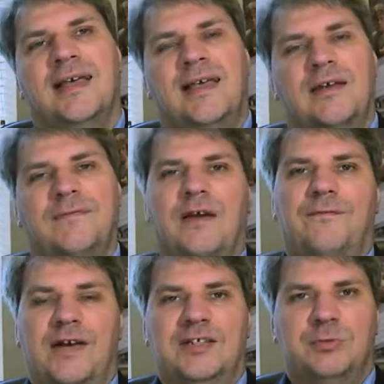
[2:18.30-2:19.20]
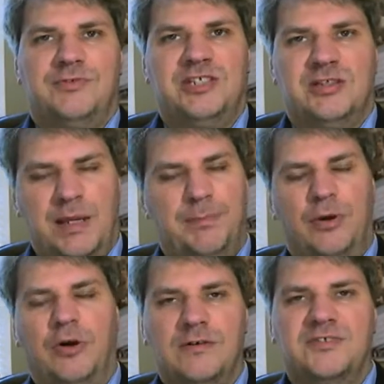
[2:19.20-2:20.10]
if they're faced with just a big
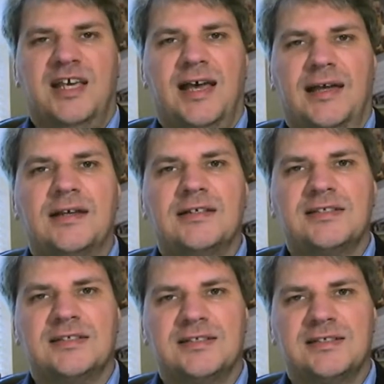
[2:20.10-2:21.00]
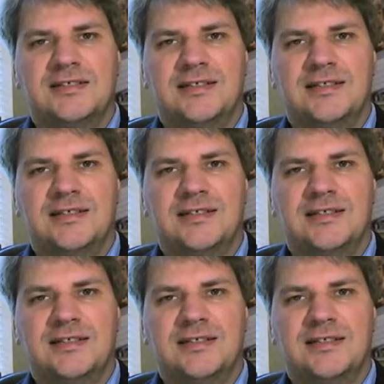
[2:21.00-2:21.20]
block of text,